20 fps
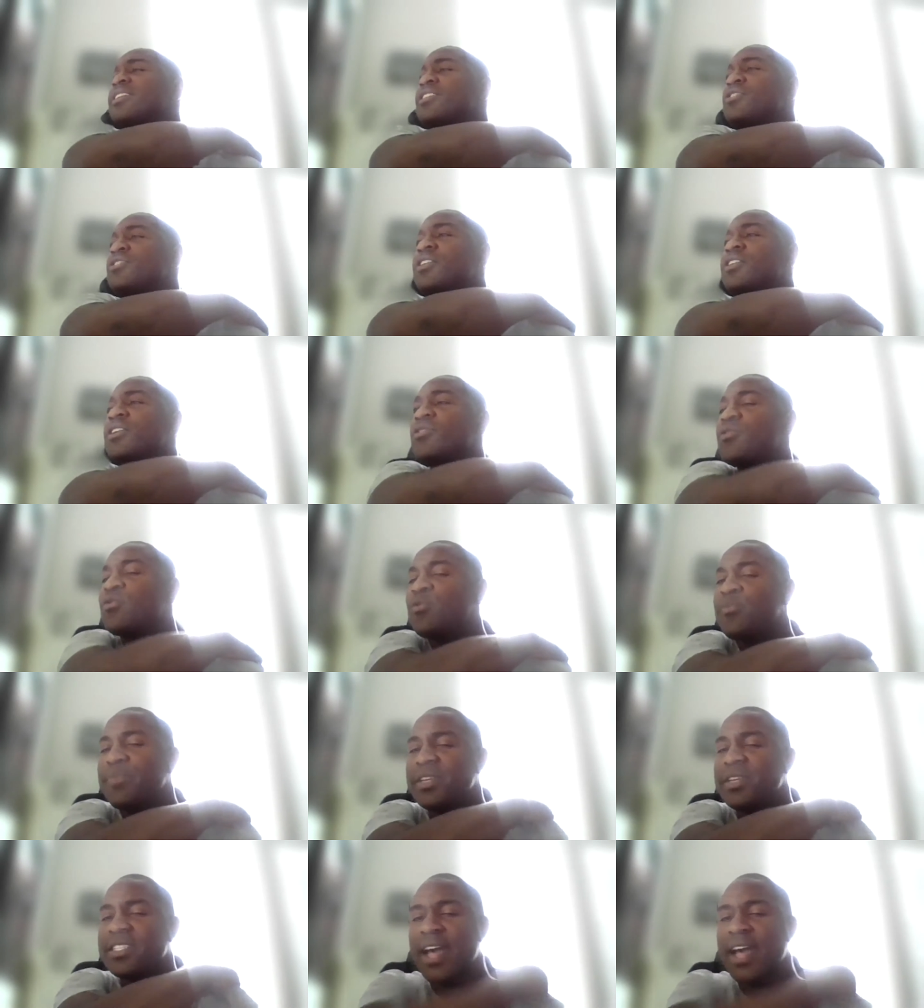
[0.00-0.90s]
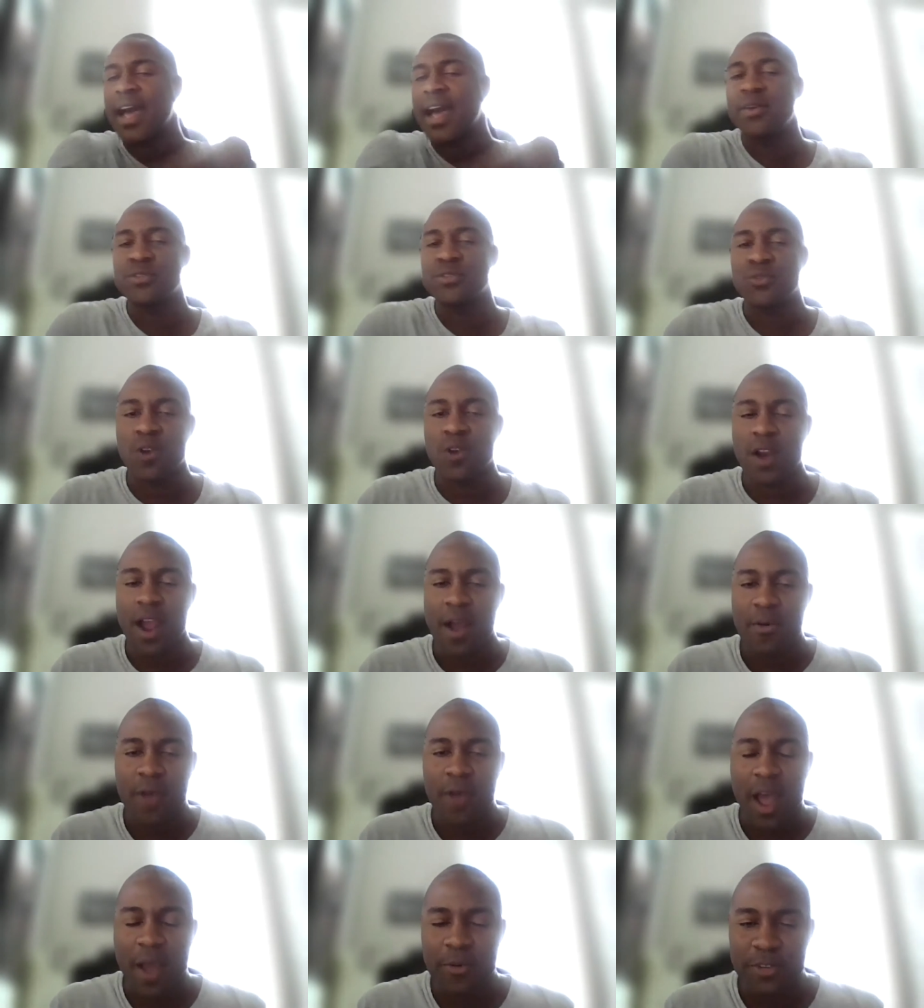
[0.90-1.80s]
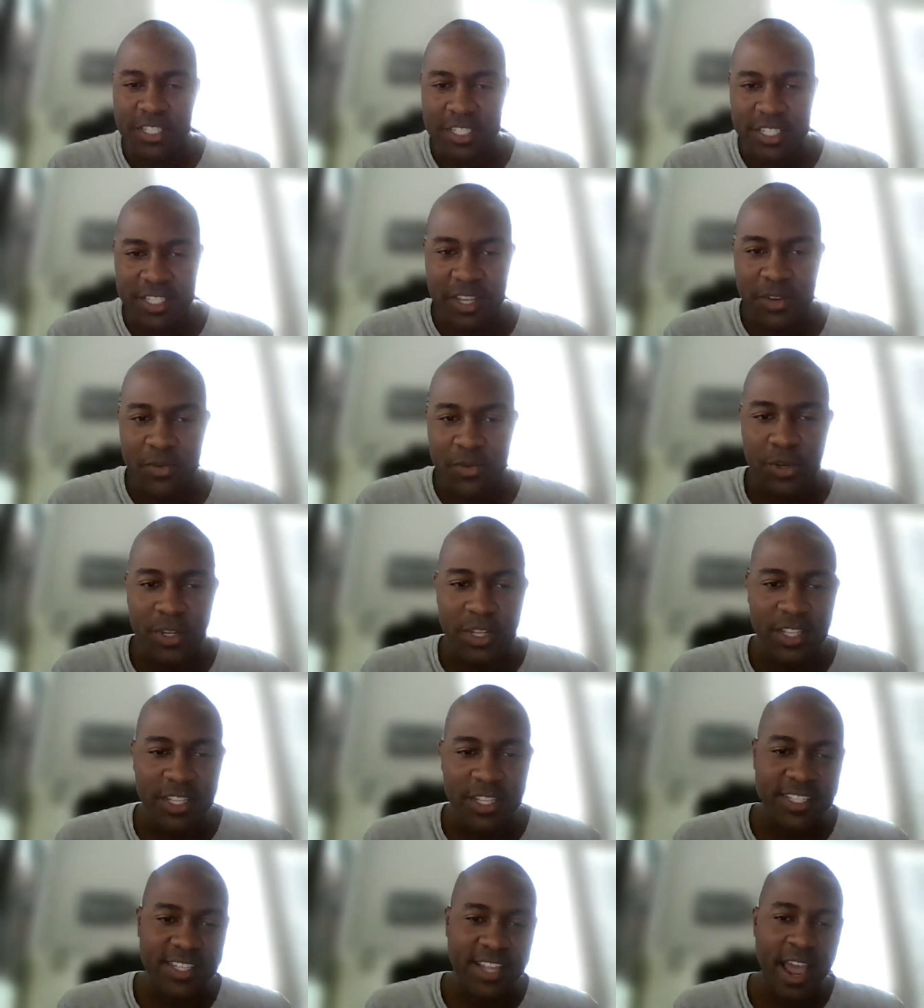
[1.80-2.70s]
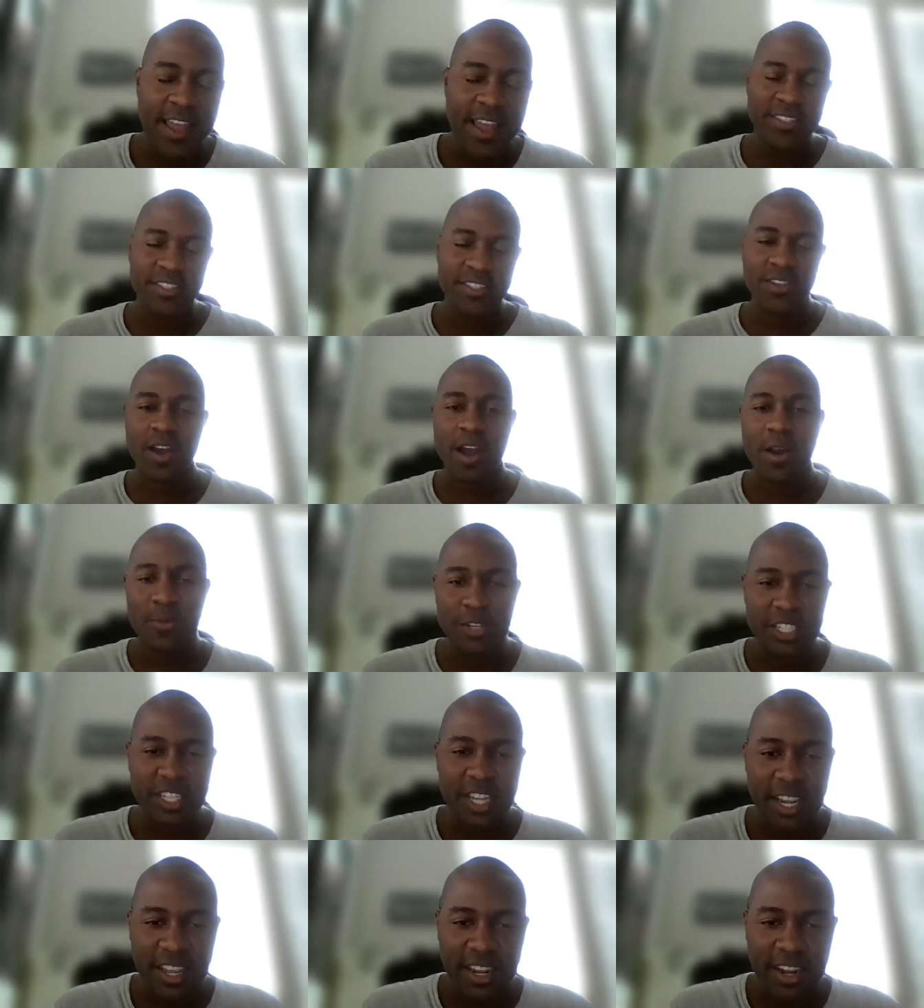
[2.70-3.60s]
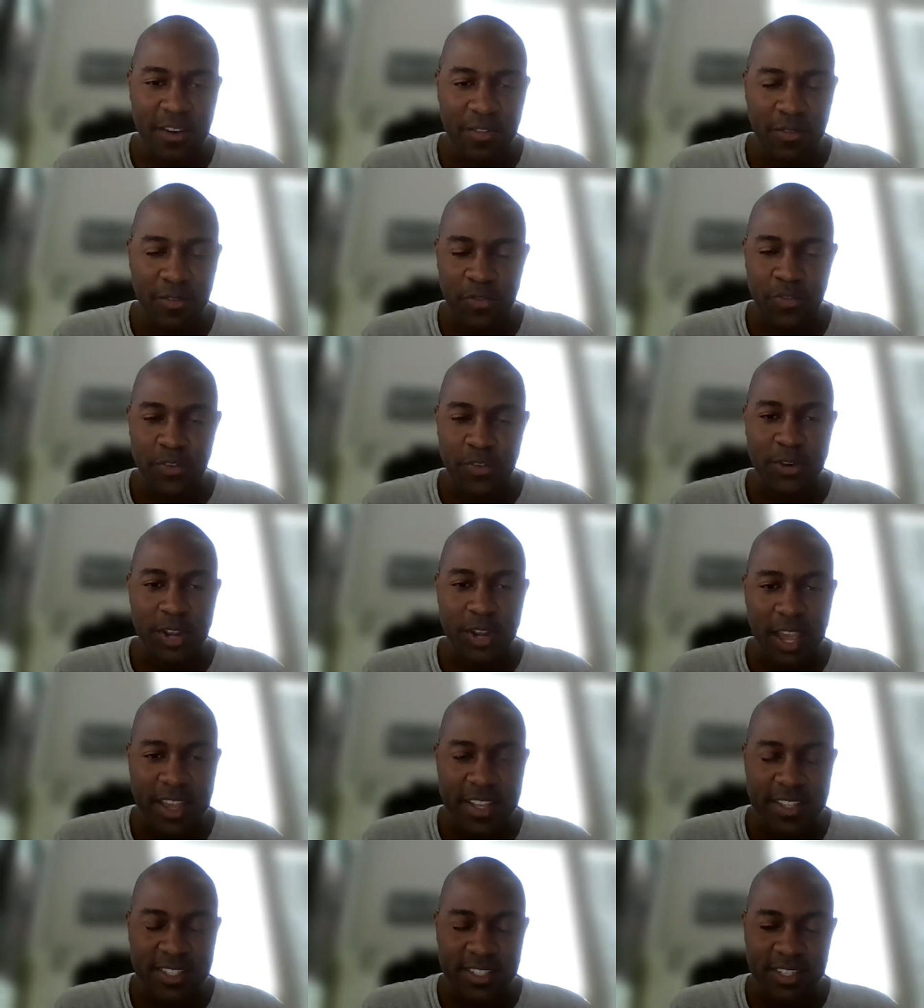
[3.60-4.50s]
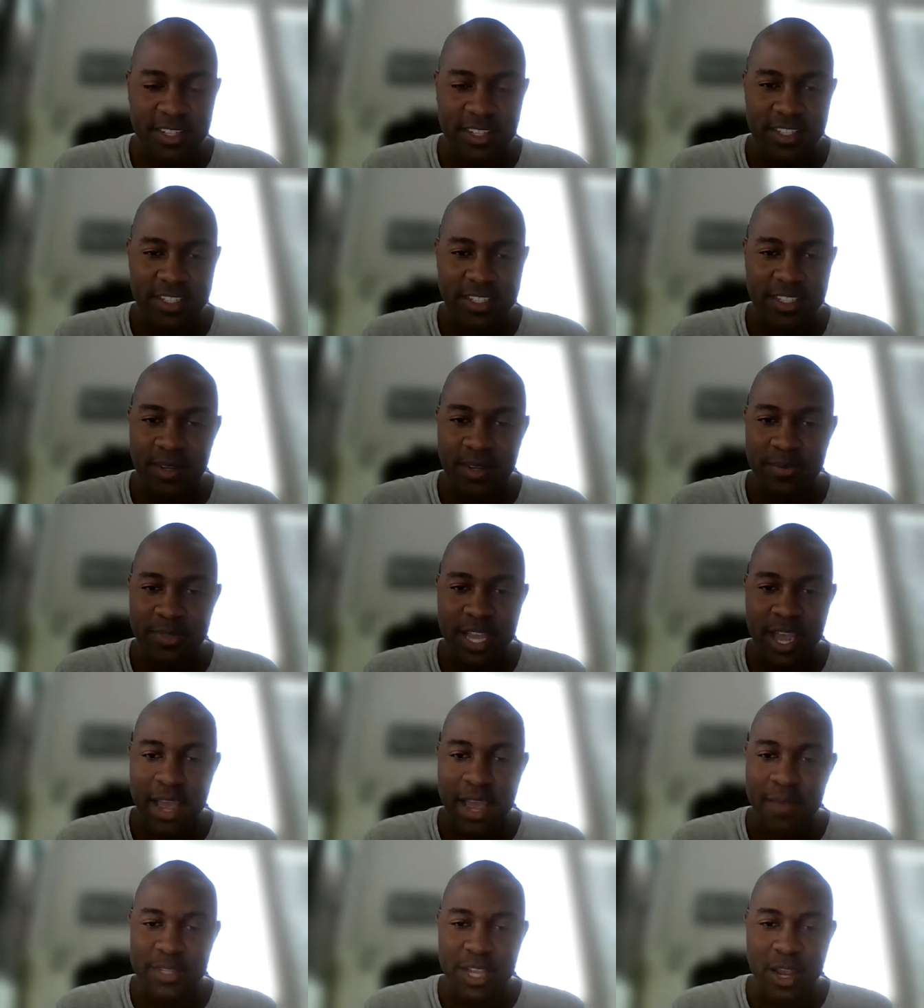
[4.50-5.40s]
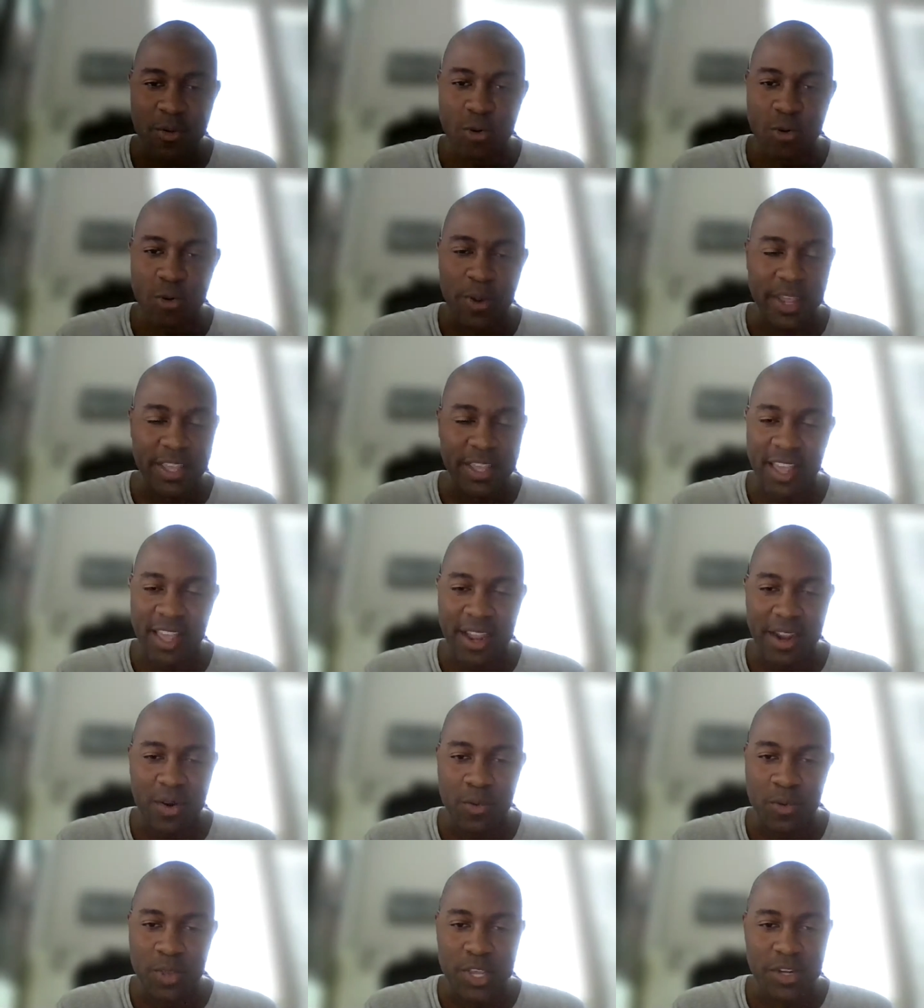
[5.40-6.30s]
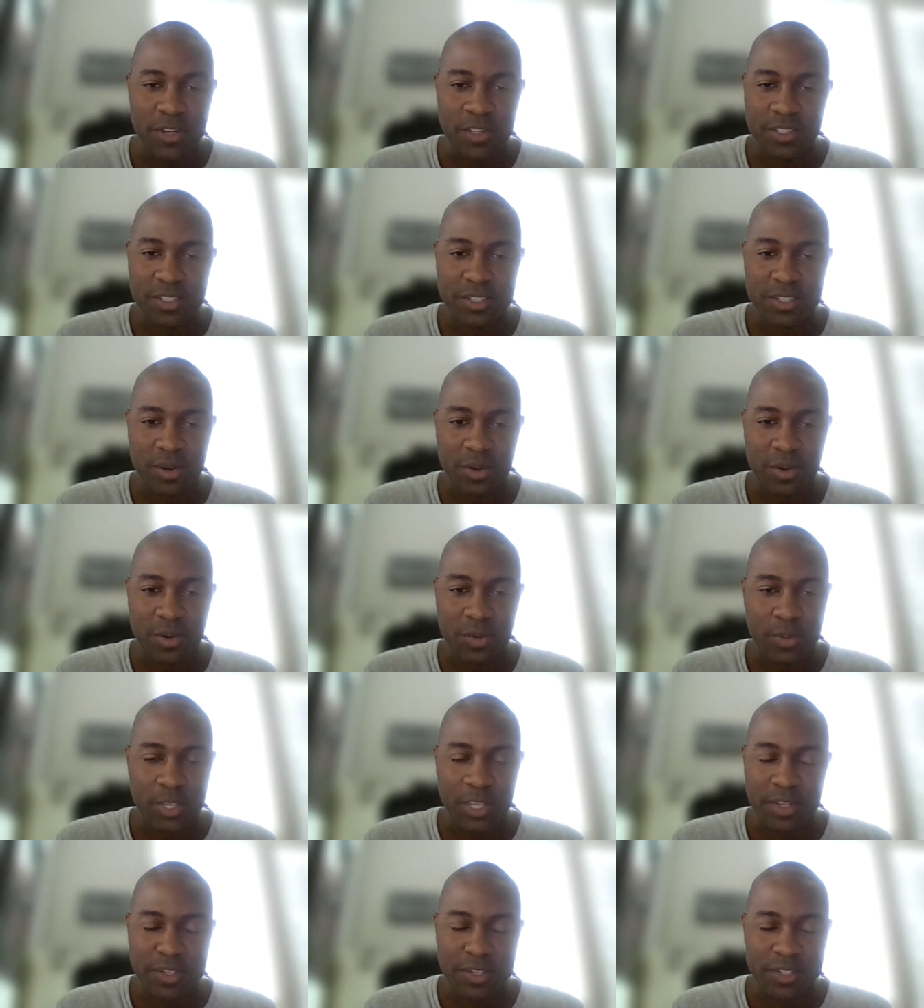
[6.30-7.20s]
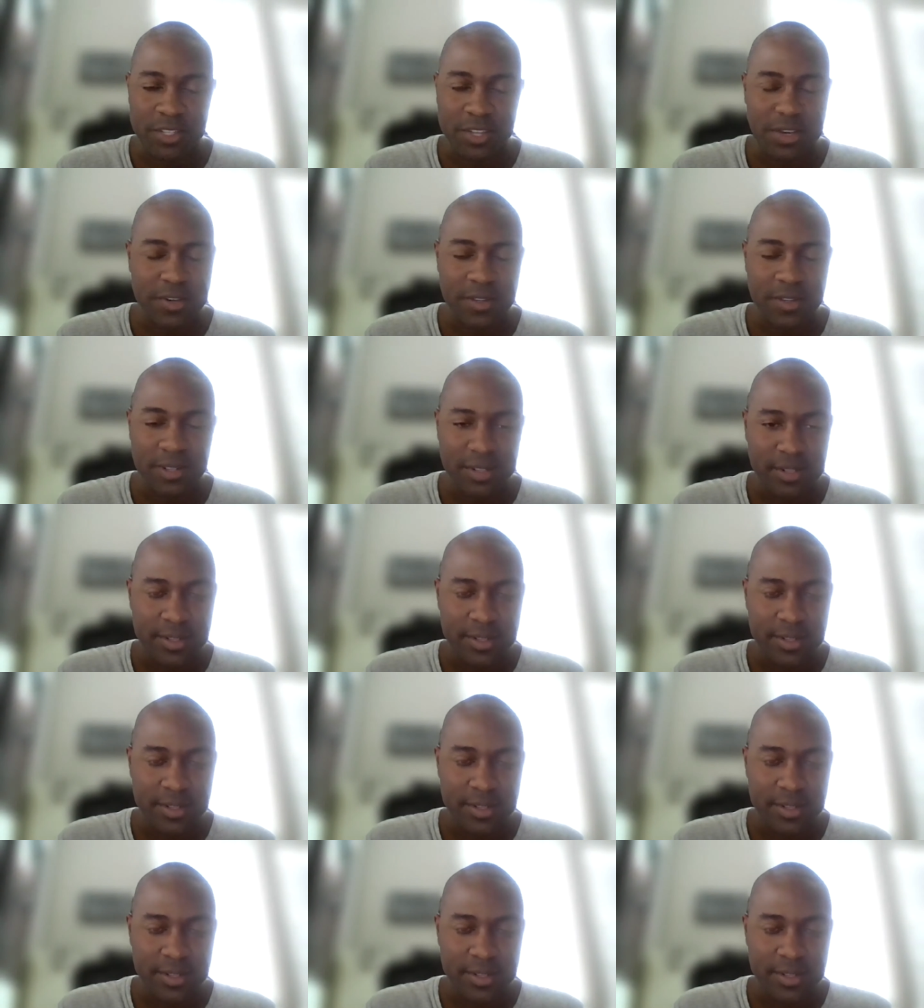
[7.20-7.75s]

it would be times where I would just get real excited, so I would check it every few days, and then sometimes I would wait like a week or so.